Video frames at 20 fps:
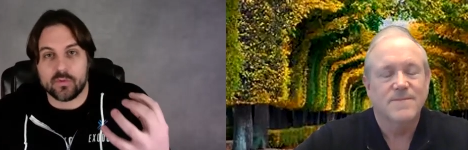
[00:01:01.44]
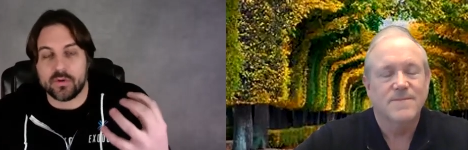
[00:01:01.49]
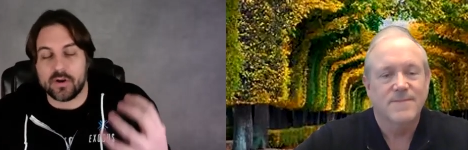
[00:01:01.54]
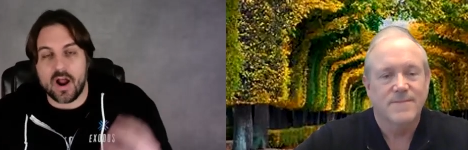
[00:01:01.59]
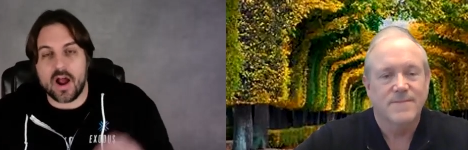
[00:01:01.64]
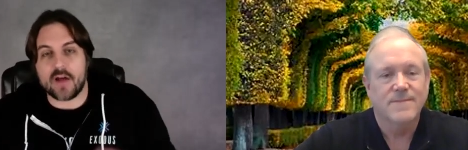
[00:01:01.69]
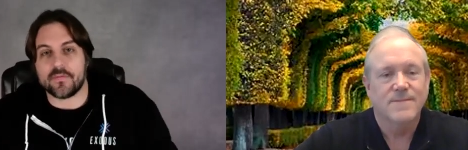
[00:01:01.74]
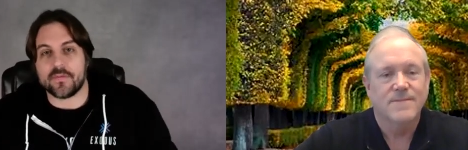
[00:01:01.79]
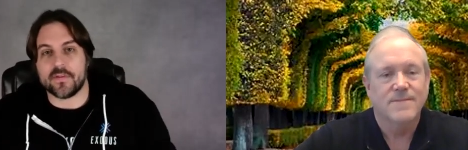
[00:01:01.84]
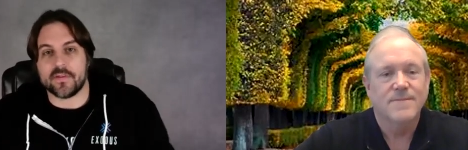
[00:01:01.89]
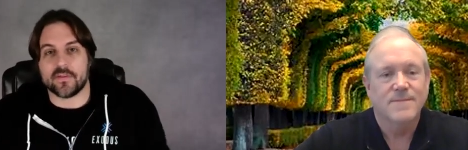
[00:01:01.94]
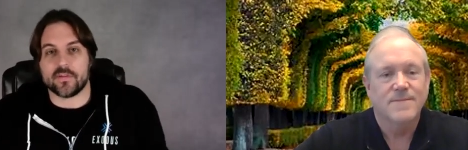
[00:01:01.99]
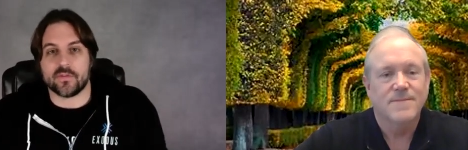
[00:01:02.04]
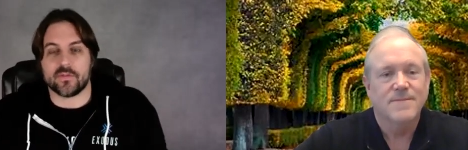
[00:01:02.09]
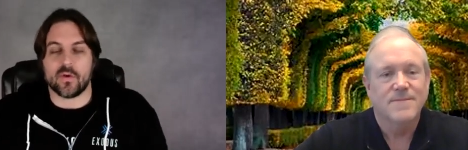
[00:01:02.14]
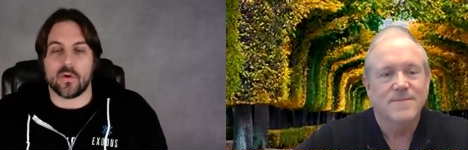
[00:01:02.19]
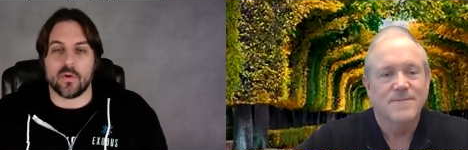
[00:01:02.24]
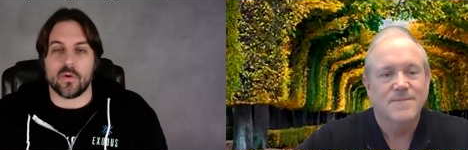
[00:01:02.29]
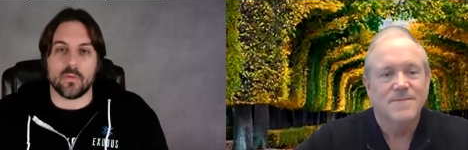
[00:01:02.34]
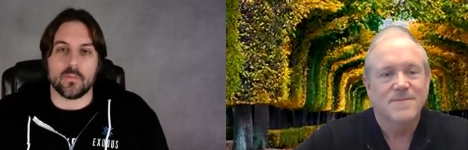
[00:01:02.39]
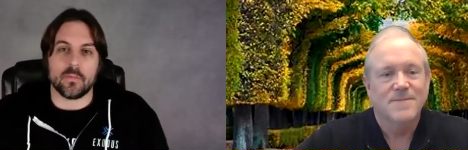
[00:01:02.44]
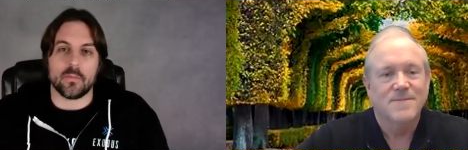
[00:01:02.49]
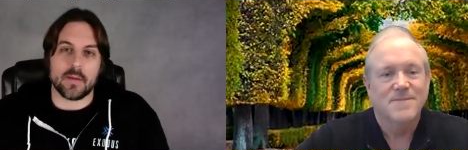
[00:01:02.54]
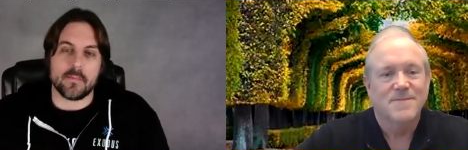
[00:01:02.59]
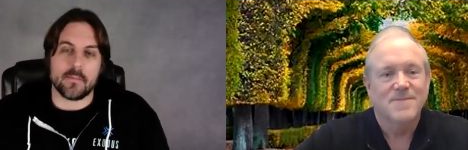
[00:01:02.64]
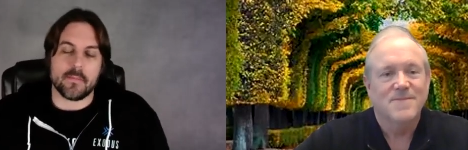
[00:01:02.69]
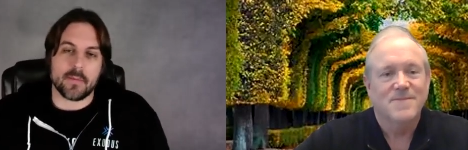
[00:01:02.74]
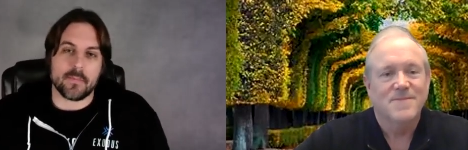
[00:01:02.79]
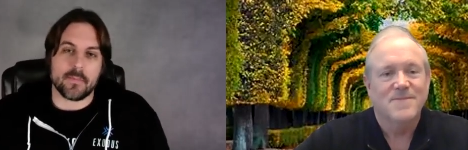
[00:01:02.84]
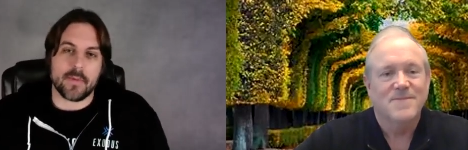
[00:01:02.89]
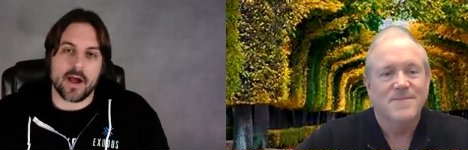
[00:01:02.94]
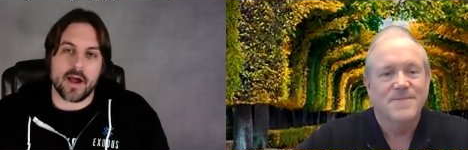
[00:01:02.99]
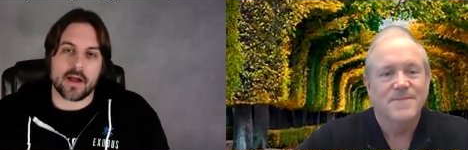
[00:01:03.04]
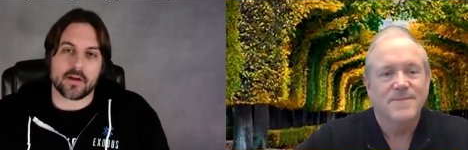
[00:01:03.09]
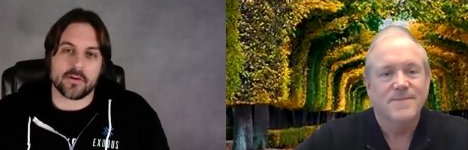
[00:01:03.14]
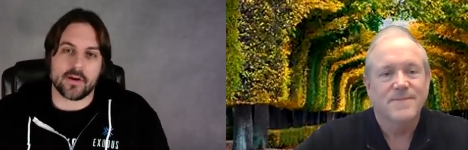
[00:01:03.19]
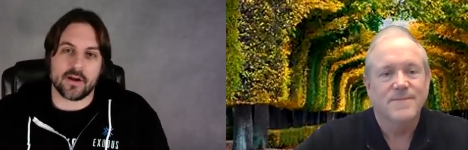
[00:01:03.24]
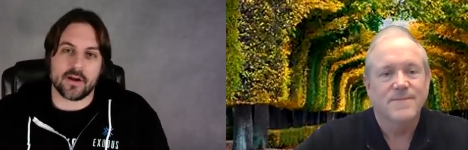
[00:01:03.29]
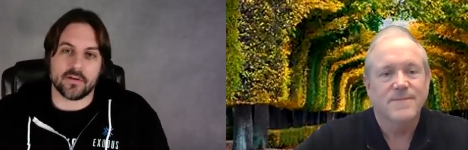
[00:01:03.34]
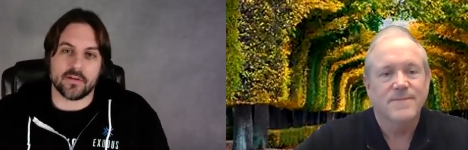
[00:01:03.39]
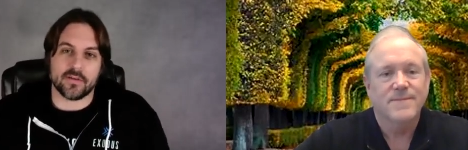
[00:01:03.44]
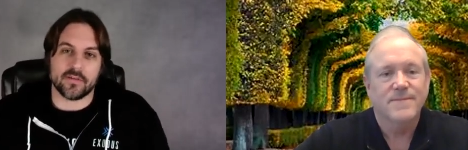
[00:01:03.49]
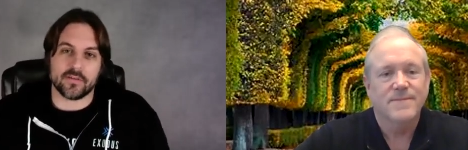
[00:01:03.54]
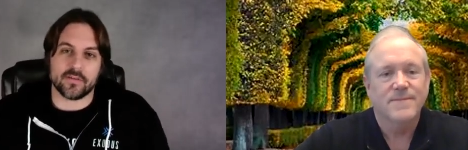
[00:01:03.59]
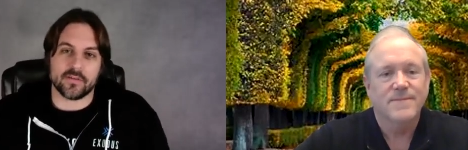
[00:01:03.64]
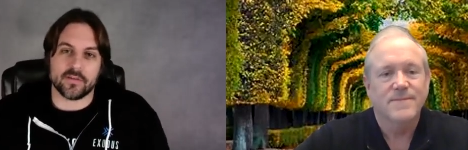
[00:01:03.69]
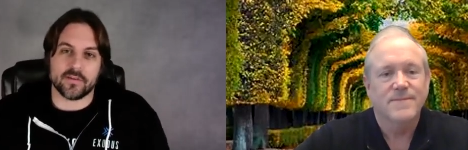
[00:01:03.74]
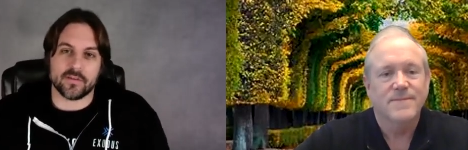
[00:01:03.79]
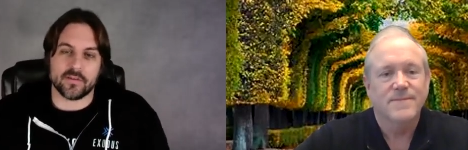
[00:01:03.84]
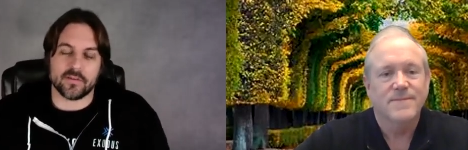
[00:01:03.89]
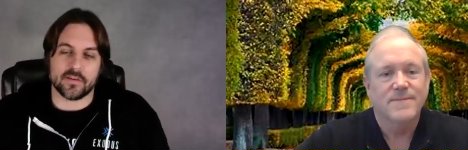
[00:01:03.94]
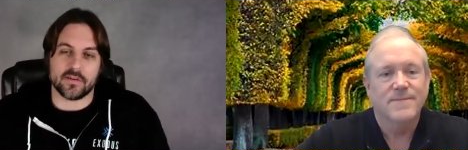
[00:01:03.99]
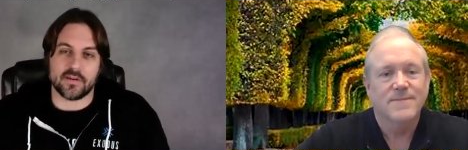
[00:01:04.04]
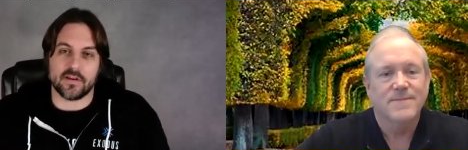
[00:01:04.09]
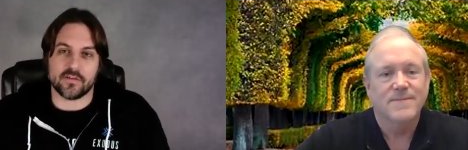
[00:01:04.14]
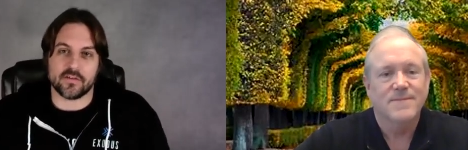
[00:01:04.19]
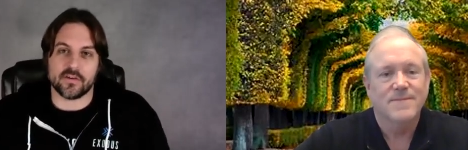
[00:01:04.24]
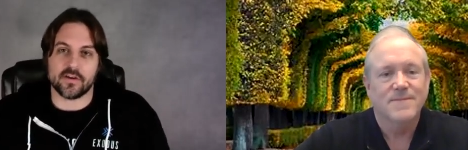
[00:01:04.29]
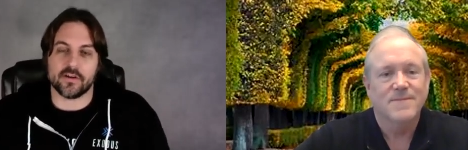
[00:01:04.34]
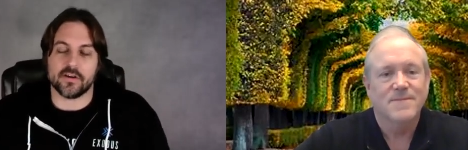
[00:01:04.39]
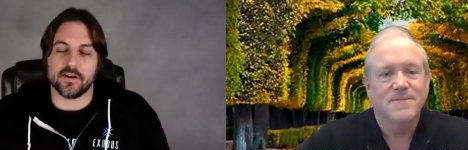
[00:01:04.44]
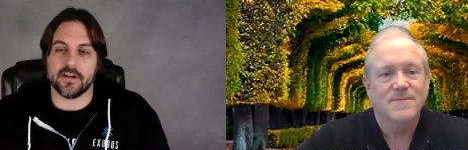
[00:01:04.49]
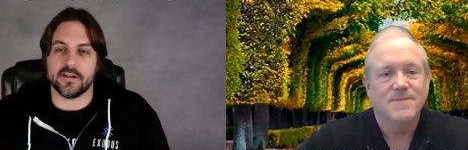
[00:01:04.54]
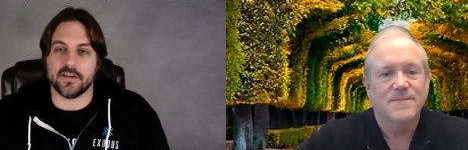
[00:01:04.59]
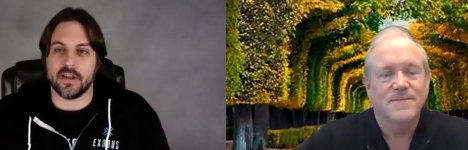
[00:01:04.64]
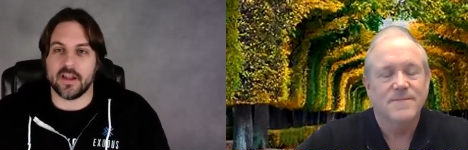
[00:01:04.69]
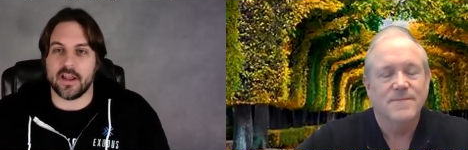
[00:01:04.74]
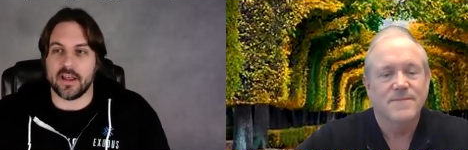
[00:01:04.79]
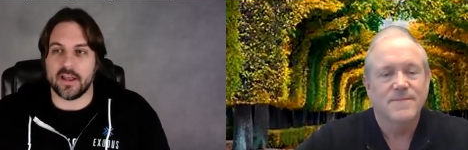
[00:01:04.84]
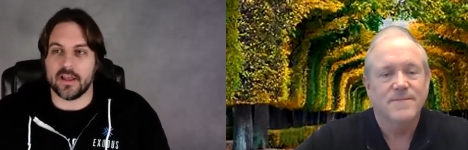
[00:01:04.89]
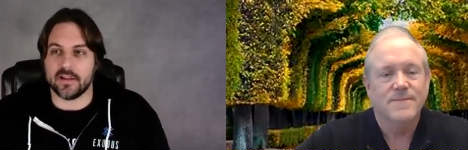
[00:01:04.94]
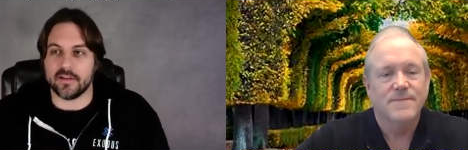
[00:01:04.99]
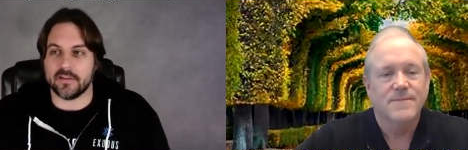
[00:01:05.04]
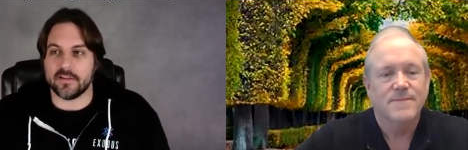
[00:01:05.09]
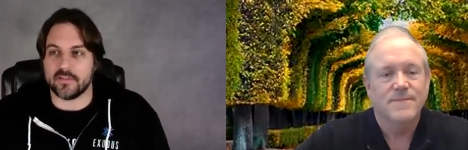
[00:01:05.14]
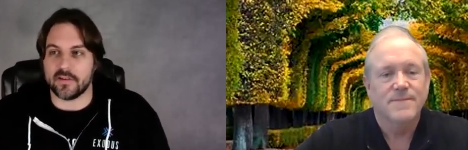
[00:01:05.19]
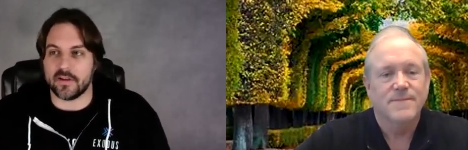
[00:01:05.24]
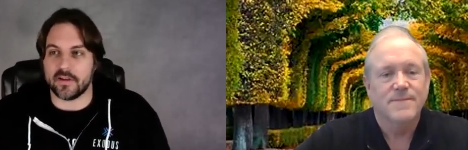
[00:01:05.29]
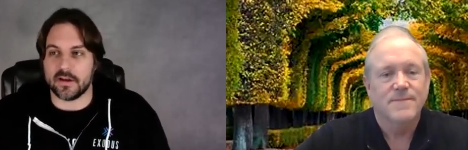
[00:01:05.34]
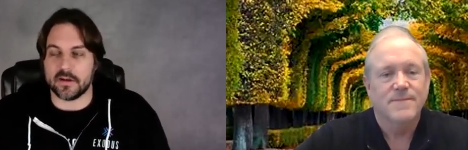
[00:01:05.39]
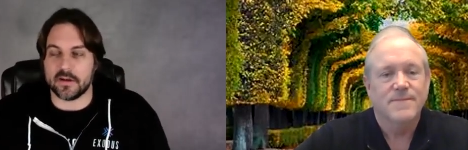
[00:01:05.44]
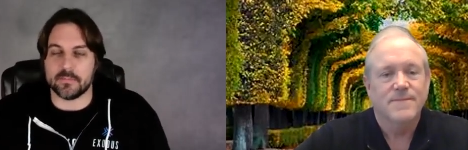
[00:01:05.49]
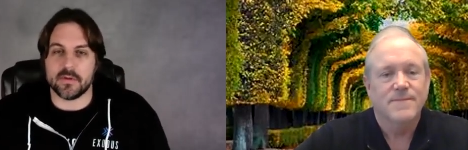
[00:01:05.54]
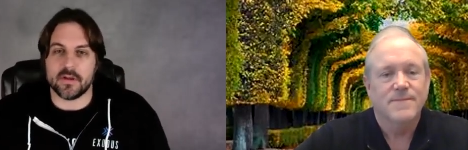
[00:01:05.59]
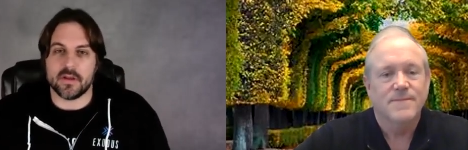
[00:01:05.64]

Speaker 1: an office so my, my background is is in engineering and um,